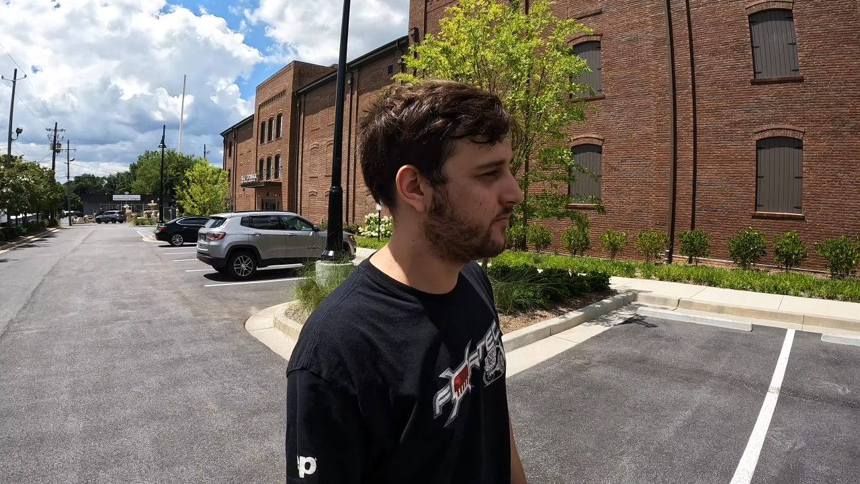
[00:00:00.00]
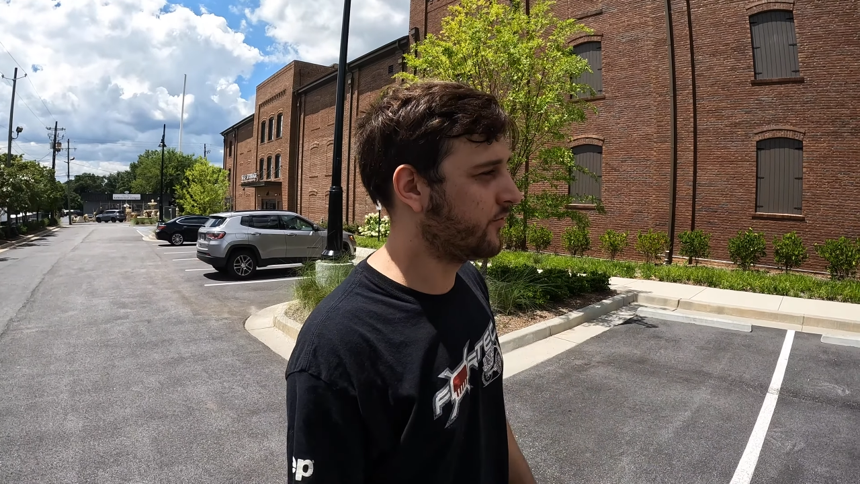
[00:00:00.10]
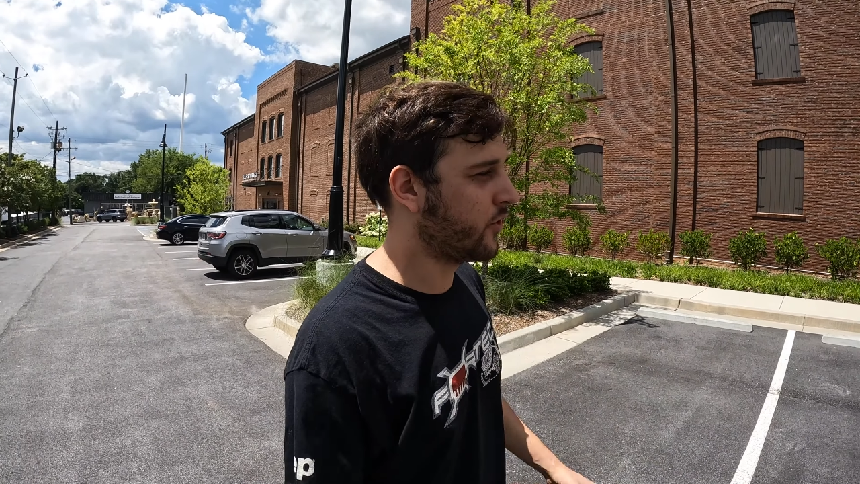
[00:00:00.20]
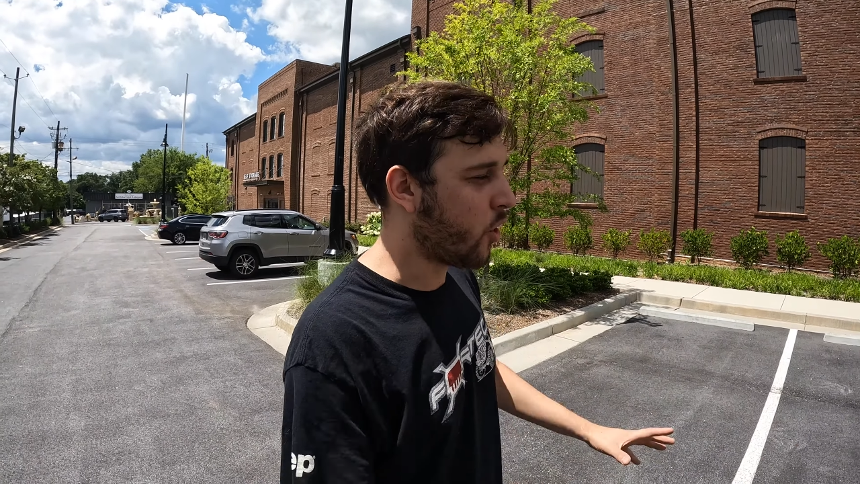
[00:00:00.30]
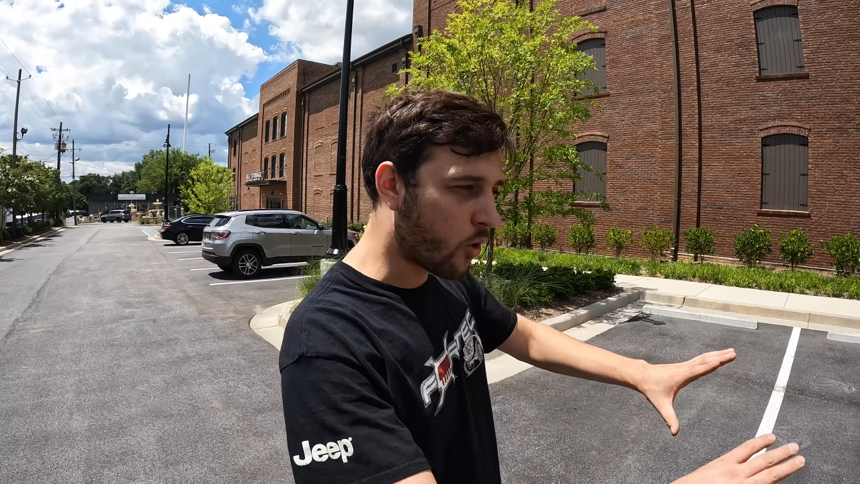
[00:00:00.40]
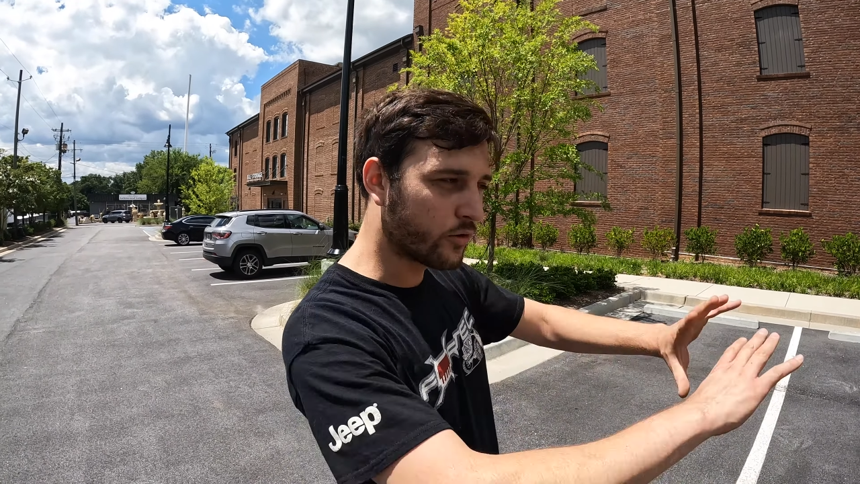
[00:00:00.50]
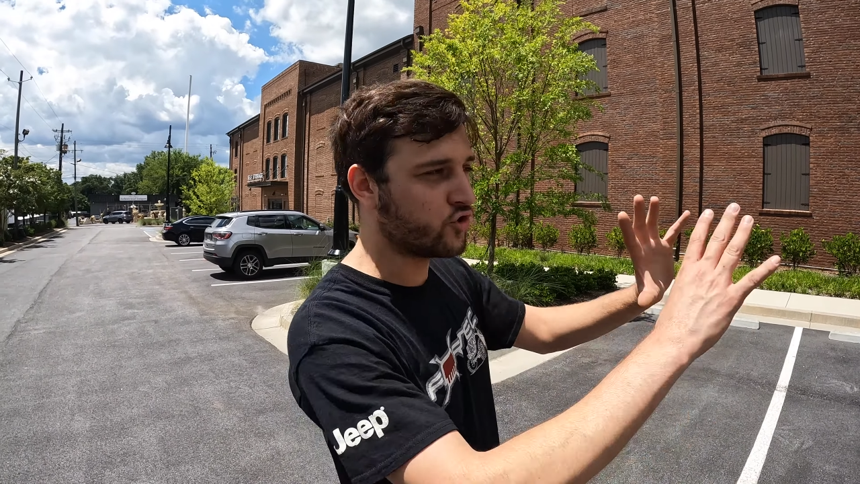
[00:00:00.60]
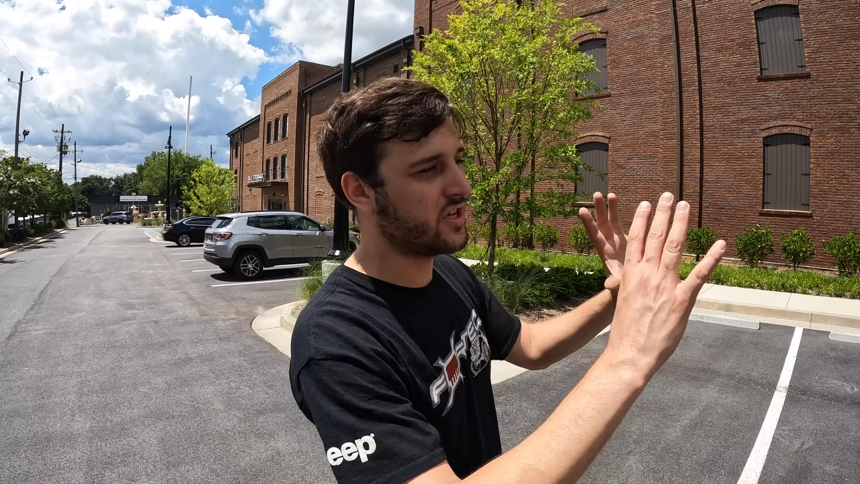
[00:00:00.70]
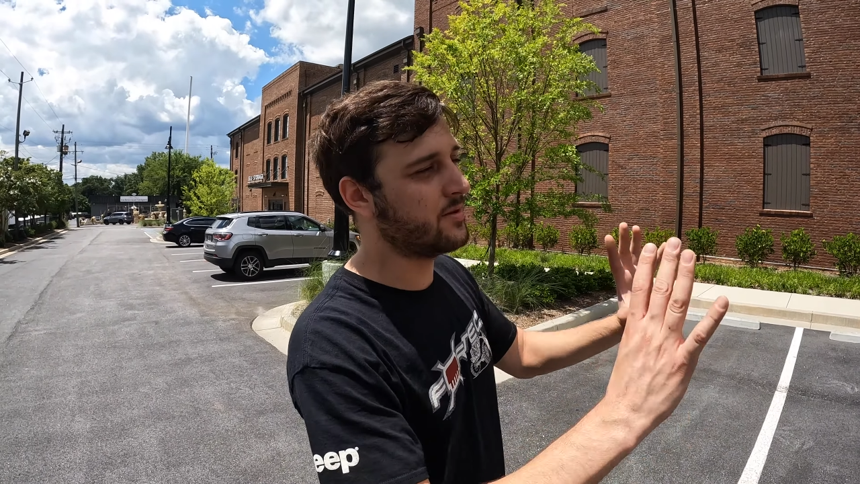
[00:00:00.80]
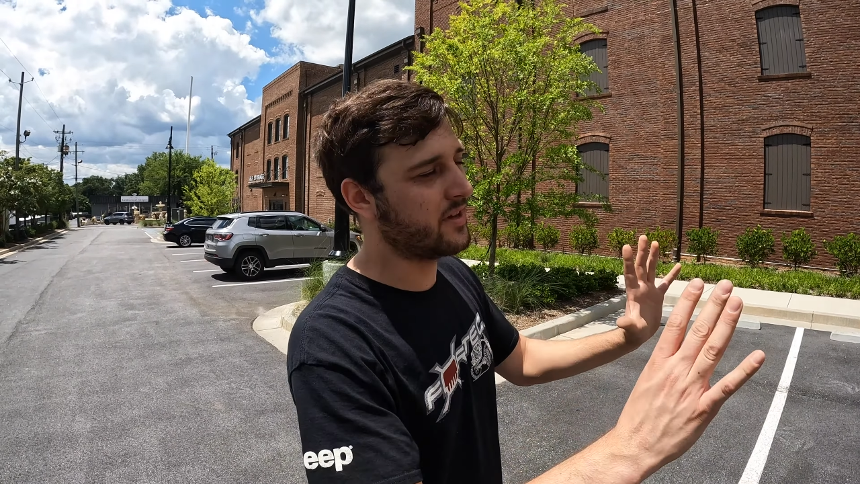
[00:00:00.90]
the whole
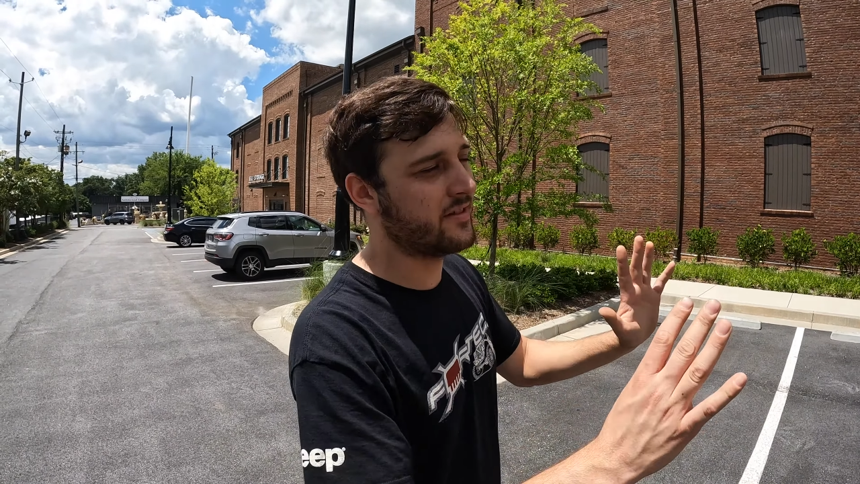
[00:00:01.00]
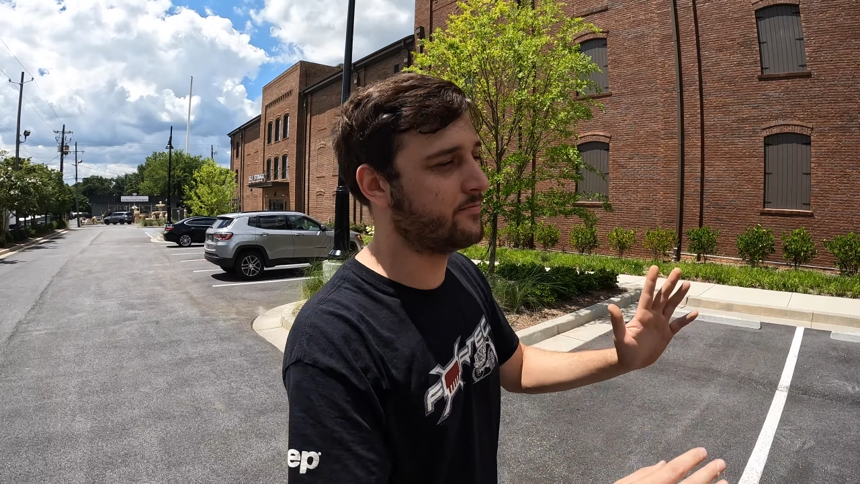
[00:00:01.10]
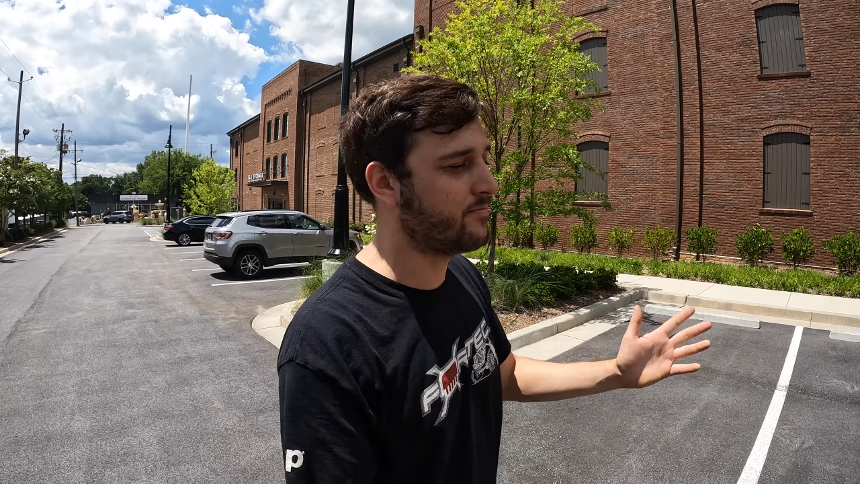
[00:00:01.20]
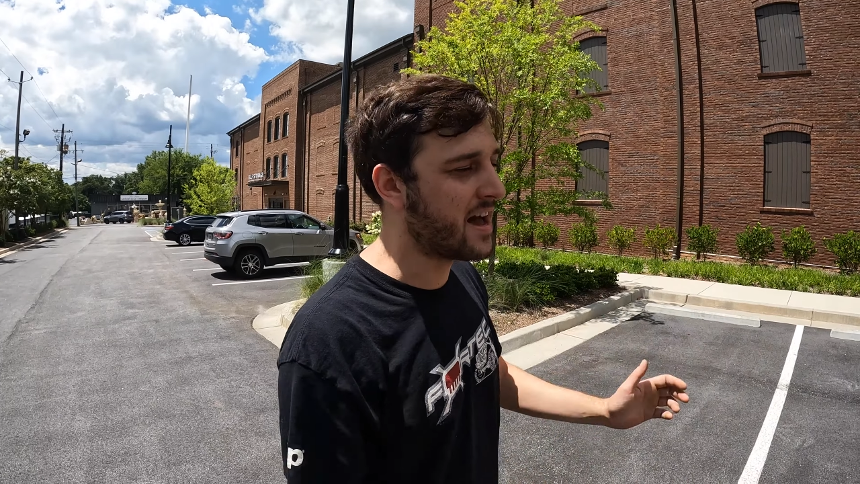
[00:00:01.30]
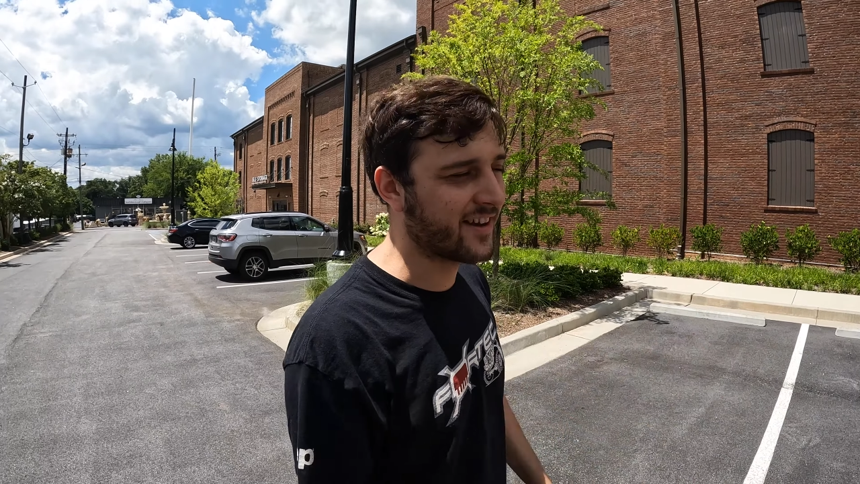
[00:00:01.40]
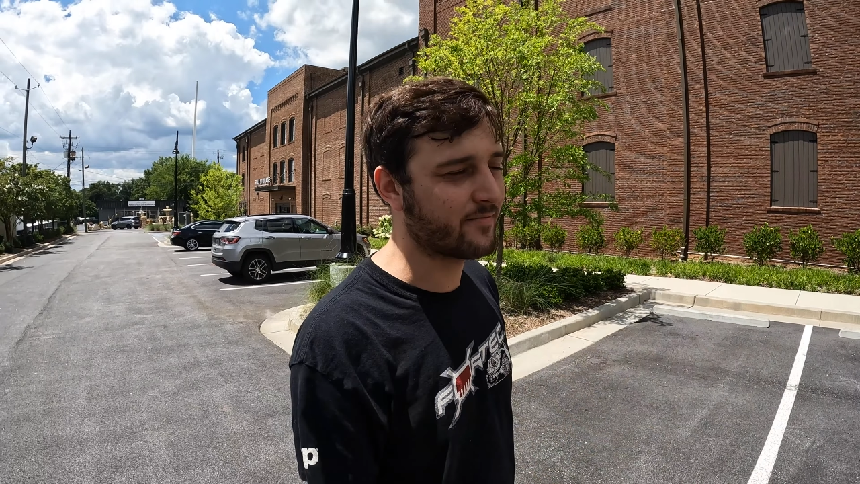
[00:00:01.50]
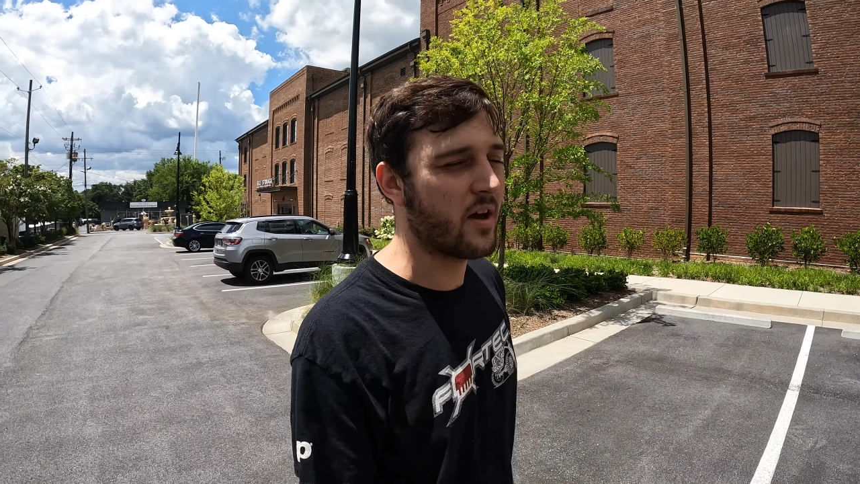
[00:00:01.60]
Jeep is, I guess,